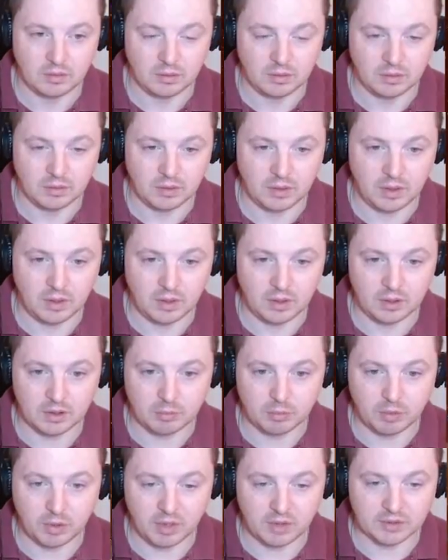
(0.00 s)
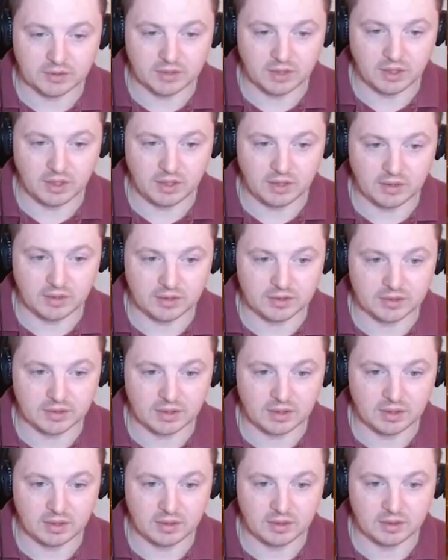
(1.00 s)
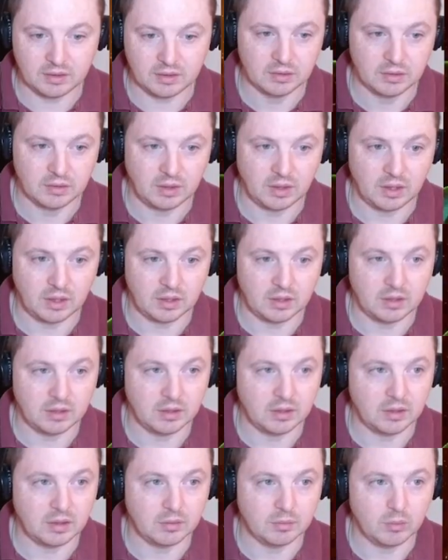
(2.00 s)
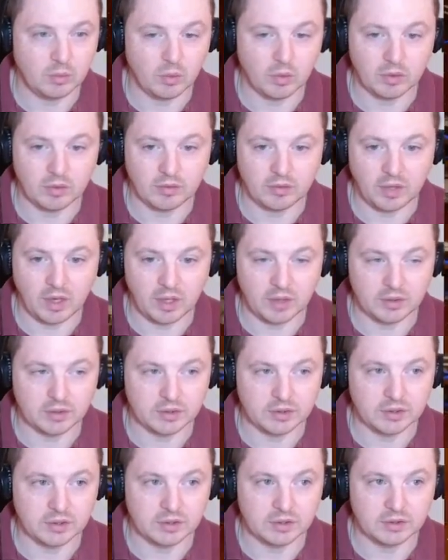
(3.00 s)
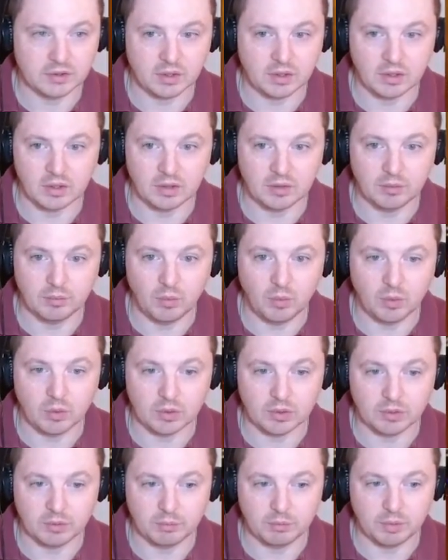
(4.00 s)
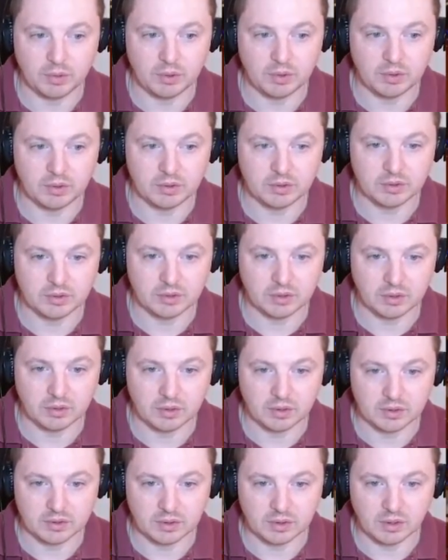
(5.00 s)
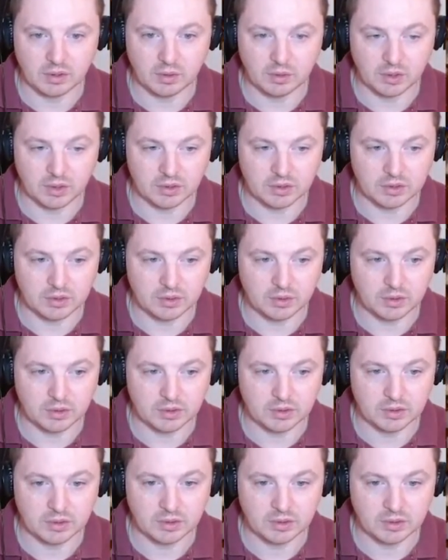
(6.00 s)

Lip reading: All right, Enterprise is hailing us again. Got to clear more viruses on more computers, so let's go get to it.